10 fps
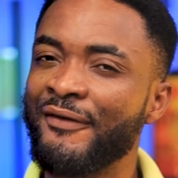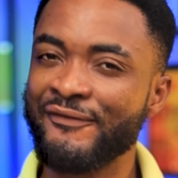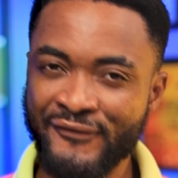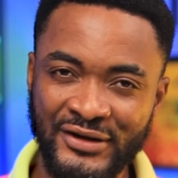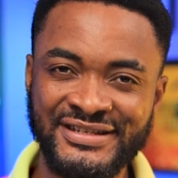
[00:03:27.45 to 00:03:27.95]

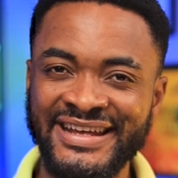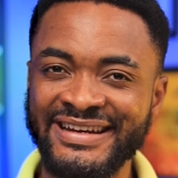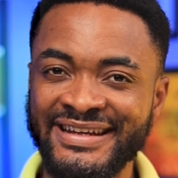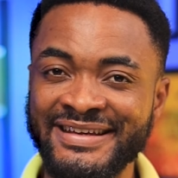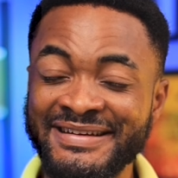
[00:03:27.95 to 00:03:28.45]

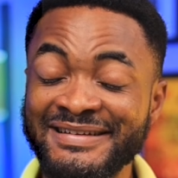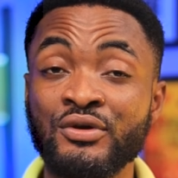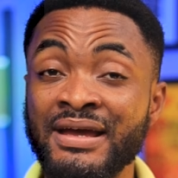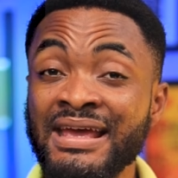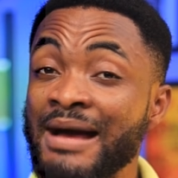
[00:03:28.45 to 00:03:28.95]
Unfortunately,
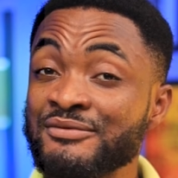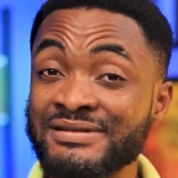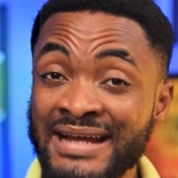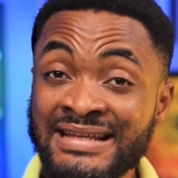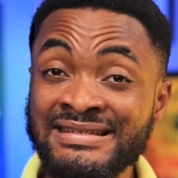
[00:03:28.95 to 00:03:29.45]
you can get up to
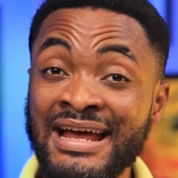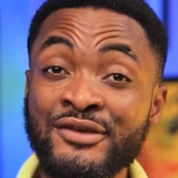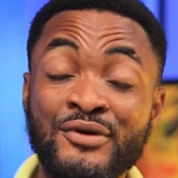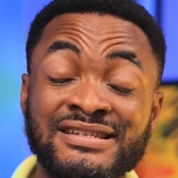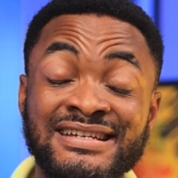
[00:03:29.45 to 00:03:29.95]
99
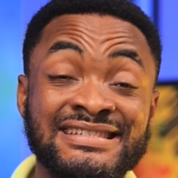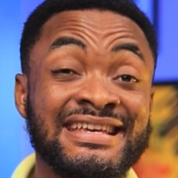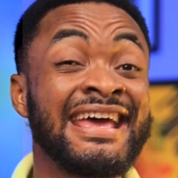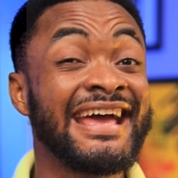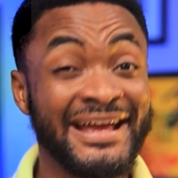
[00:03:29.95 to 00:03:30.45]

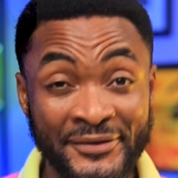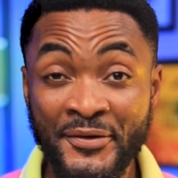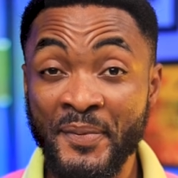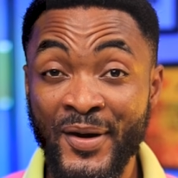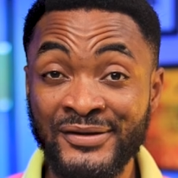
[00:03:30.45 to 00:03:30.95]
USDT in
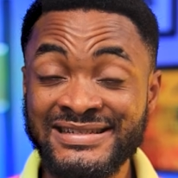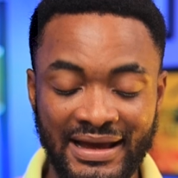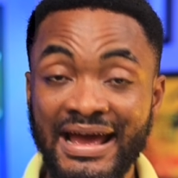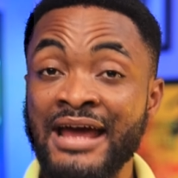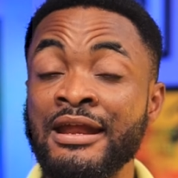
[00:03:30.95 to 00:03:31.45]
coupons
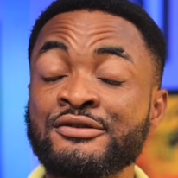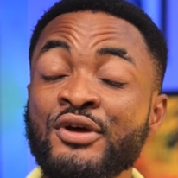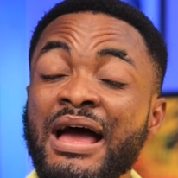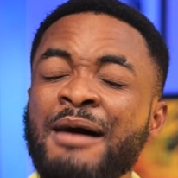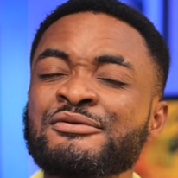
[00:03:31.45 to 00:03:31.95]
and enjoy
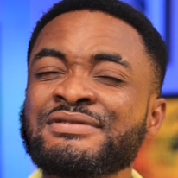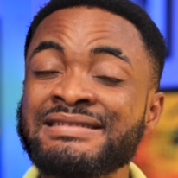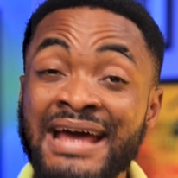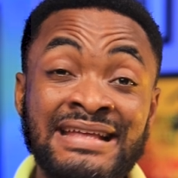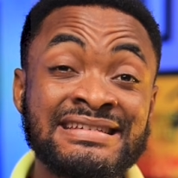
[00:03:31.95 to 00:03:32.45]
up to
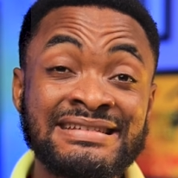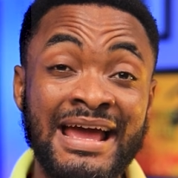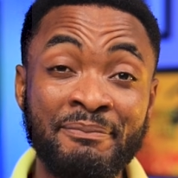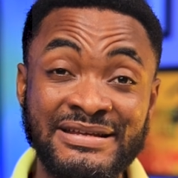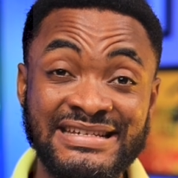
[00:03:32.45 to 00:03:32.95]

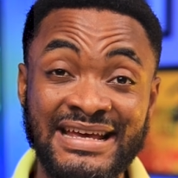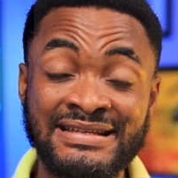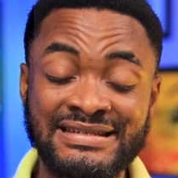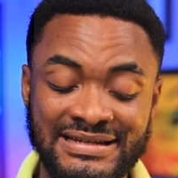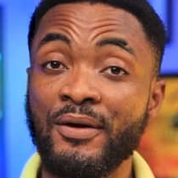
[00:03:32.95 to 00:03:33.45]

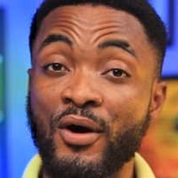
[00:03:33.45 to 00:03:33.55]
99%